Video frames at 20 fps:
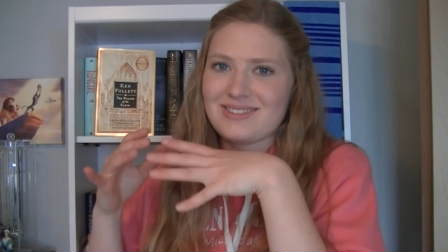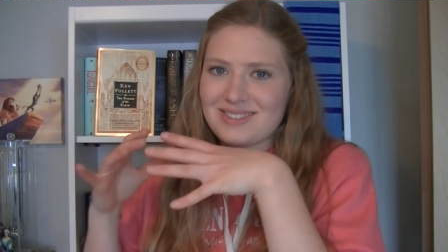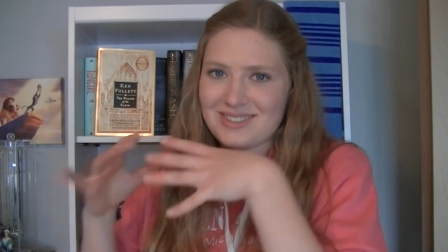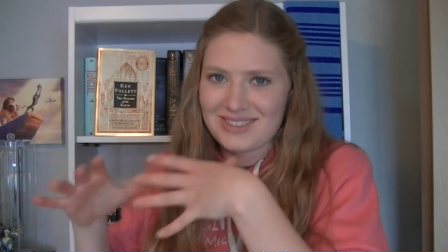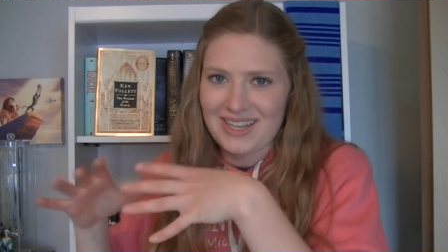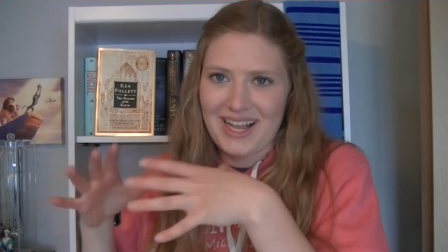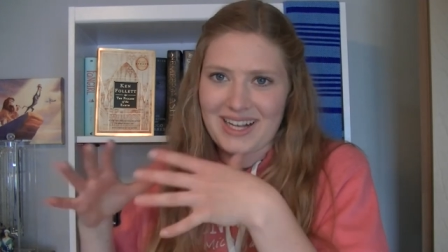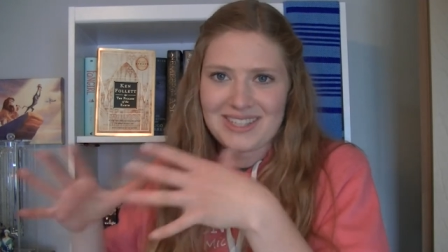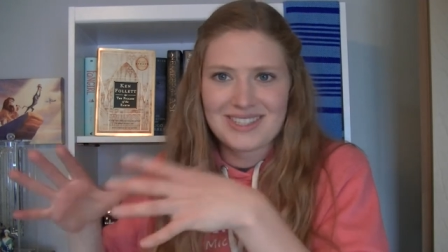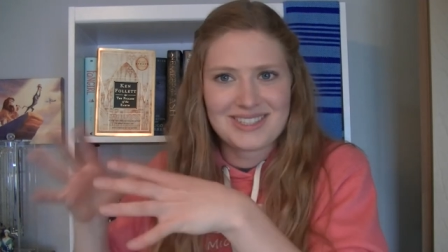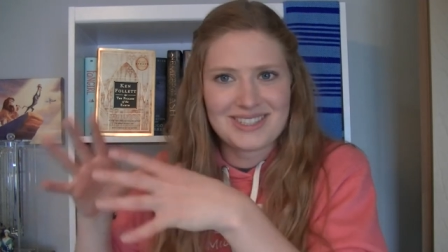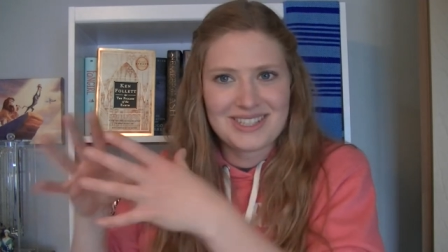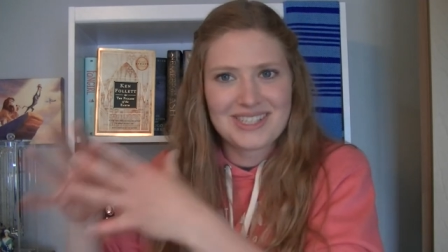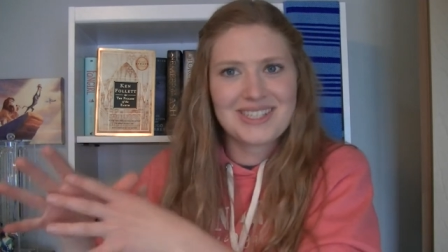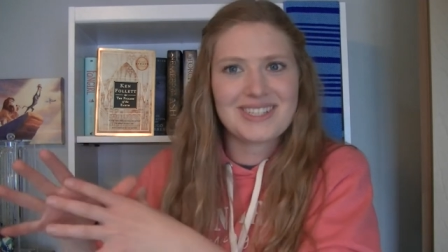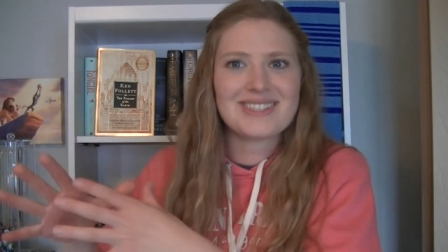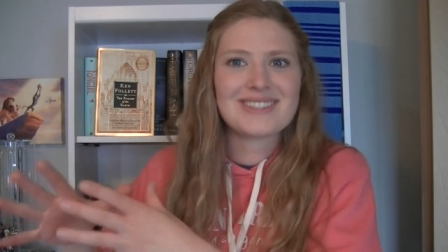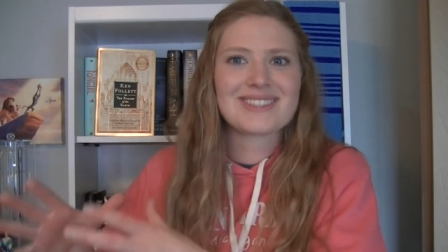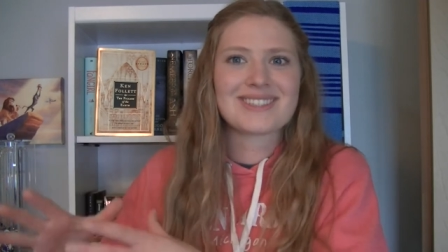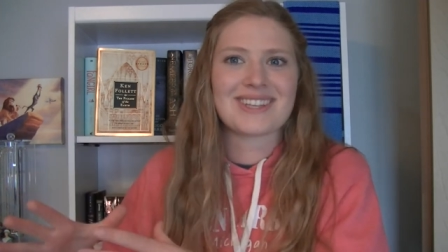sex
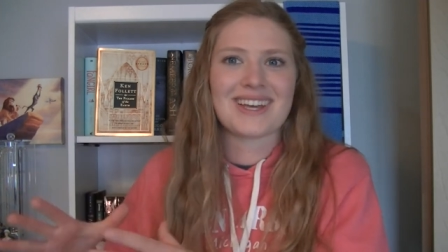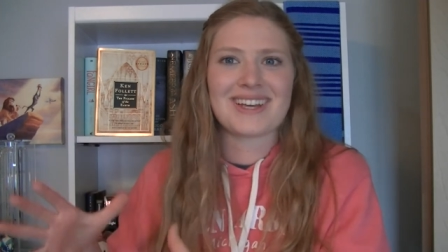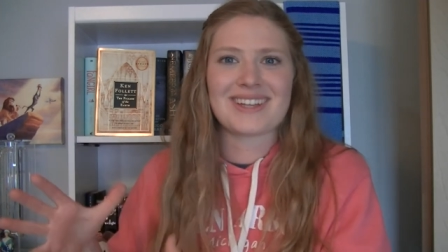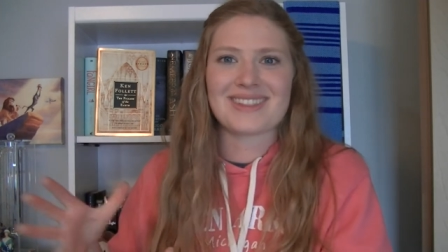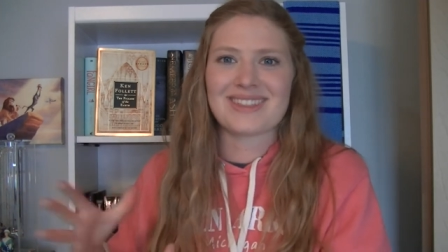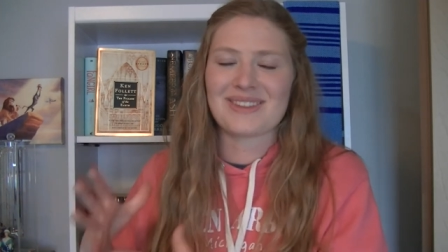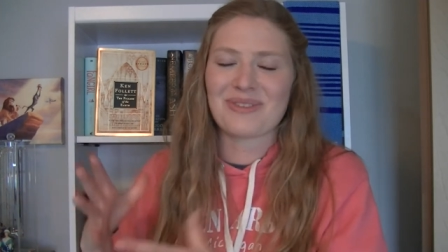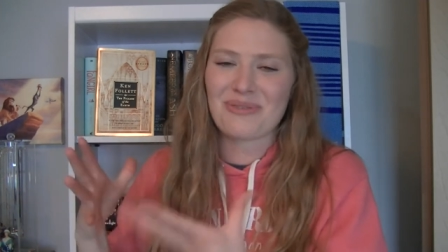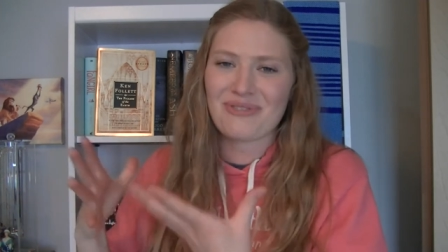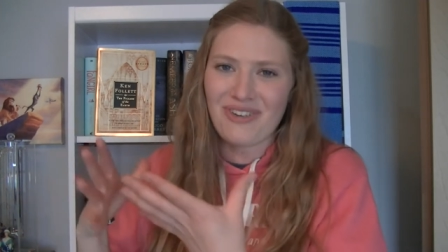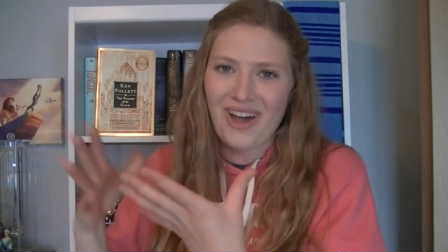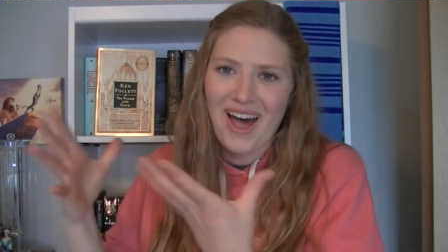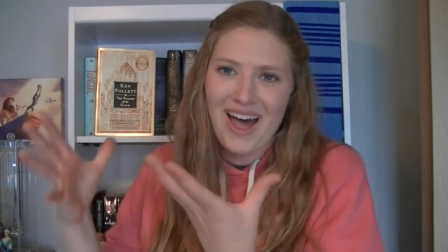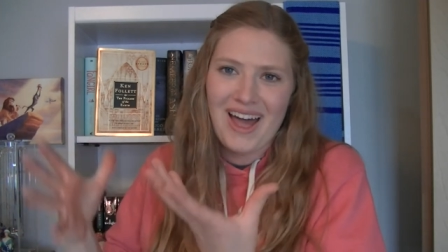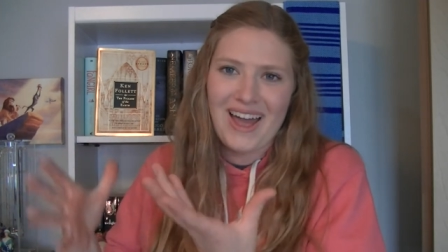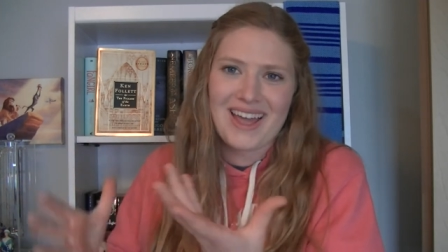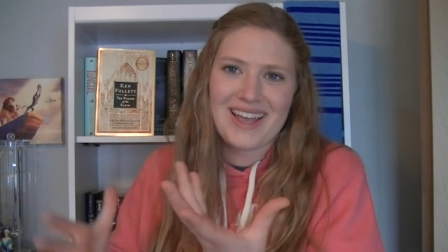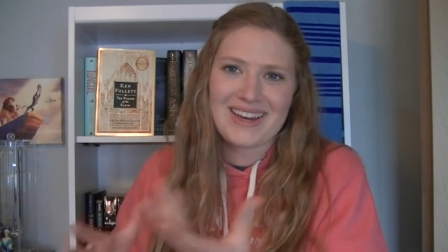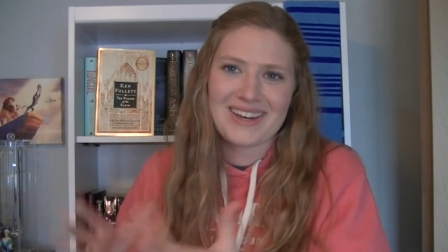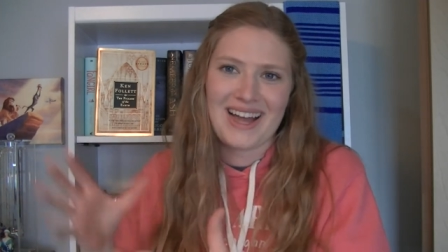scenes, like
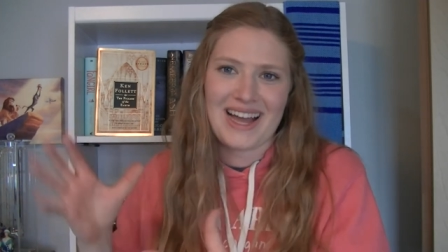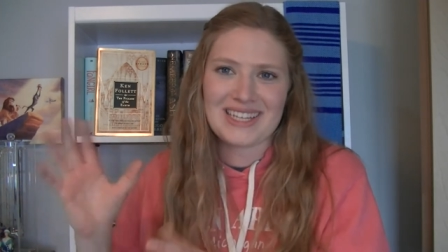fine.